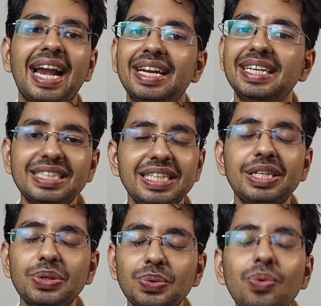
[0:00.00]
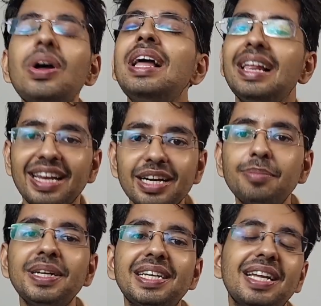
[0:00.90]
and EC2,
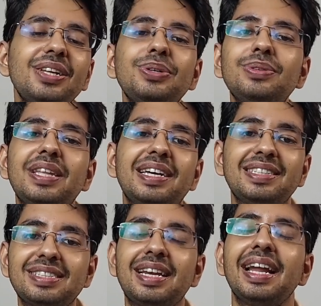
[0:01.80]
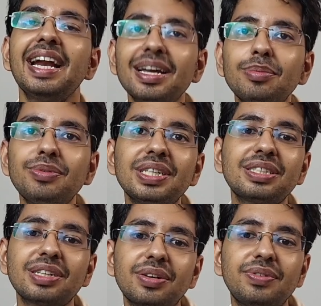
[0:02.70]
let me tell you there is an AWS
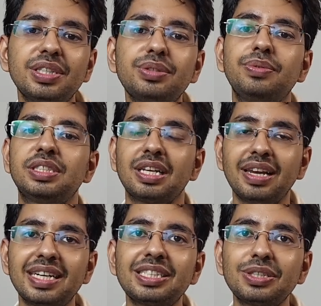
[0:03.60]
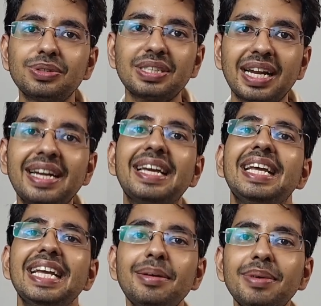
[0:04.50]
service which lets you send
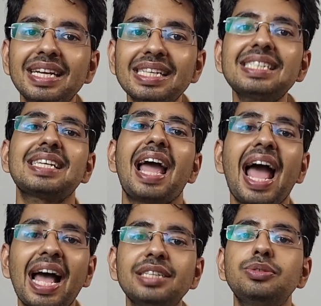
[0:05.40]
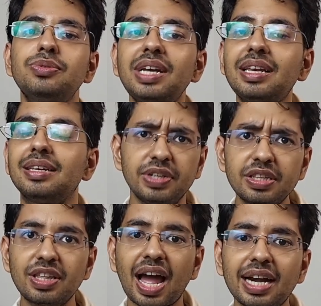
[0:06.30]
emails as well.
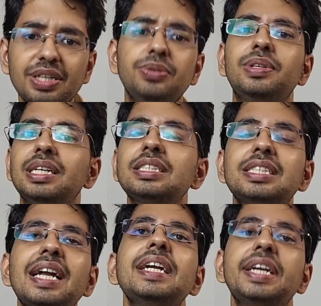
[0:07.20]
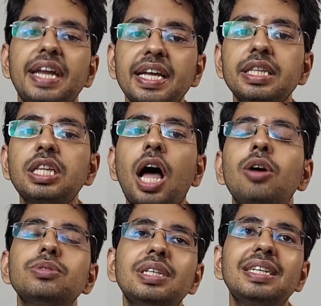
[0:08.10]
With that, you can send
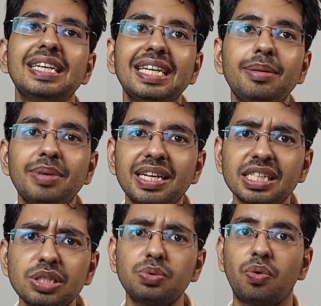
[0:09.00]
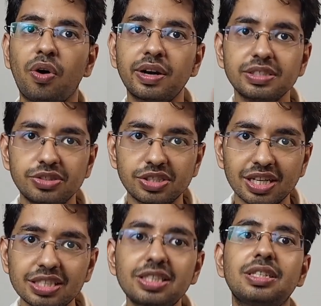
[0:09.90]
10,000 emails for
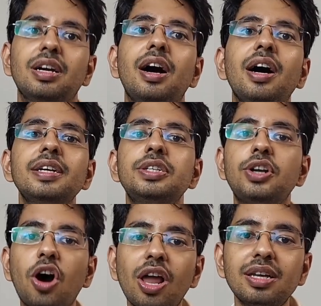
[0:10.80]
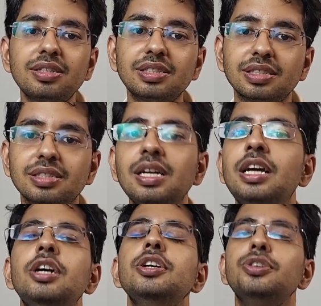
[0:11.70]
just $1.
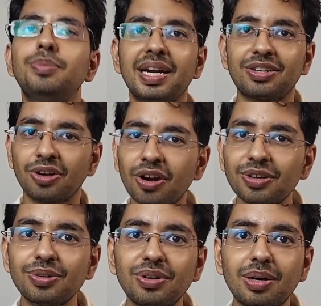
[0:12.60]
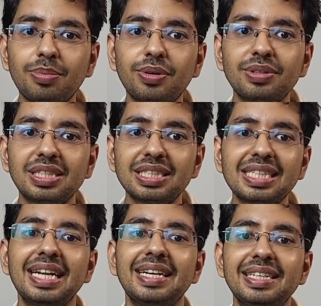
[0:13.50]
You might not know about
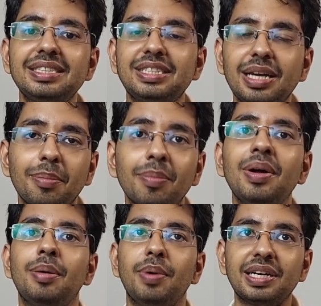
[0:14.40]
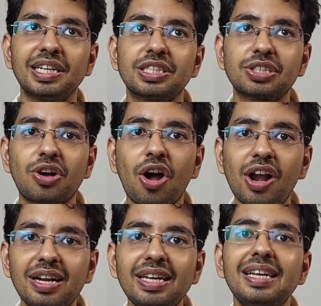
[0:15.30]
this hidden gem, but it's
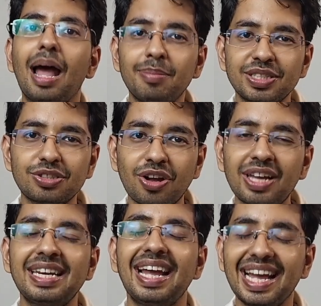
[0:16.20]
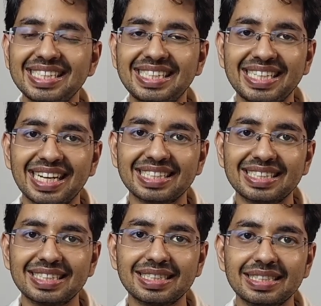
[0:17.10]
called Amazon
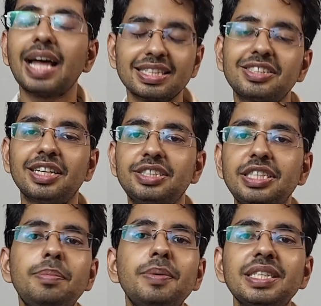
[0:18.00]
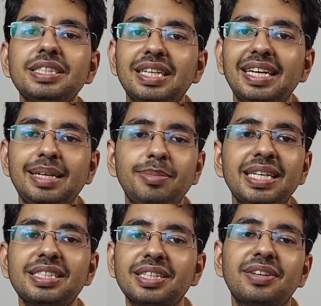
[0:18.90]
SES. That's the cheapest
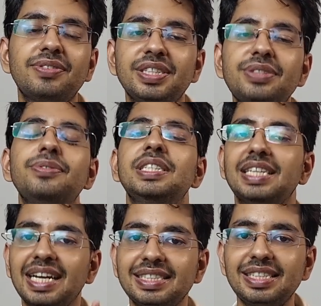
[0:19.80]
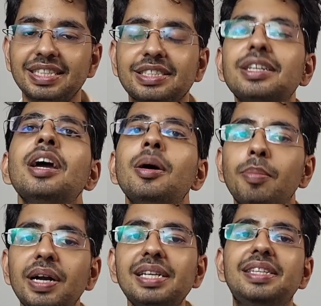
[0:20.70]
email service which exists.
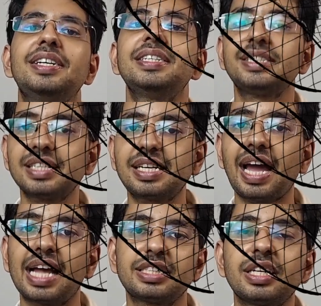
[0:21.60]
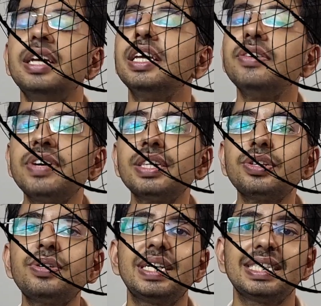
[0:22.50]
But there is a catch.
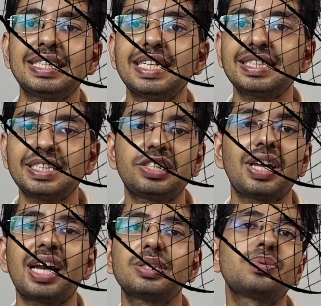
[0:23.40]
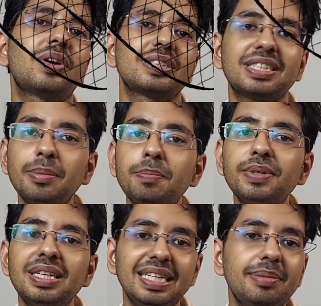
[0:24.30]
Even though SES stands for
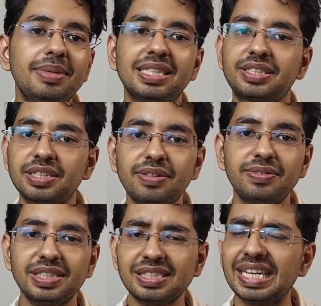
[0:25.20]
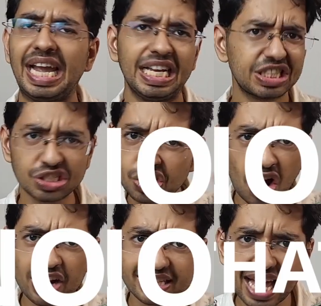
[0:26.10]
Simple Email Service, it's
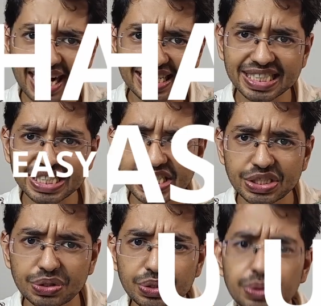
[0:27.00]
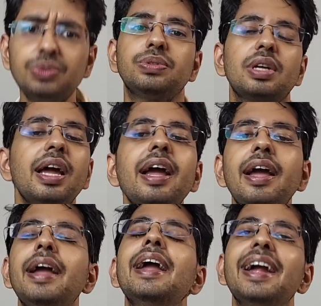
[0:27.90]
not that easy to use.
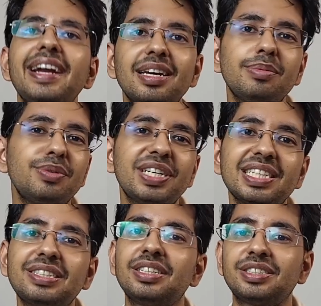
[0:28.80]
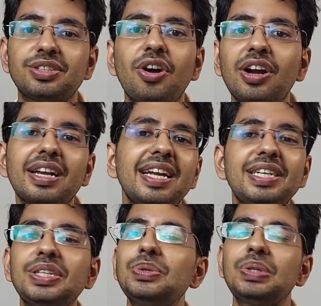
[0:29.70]
AWS does not
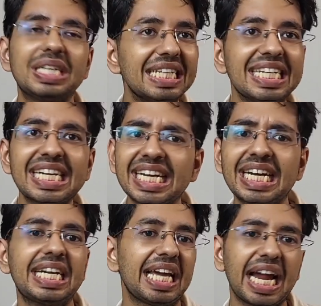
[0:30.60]
let you create,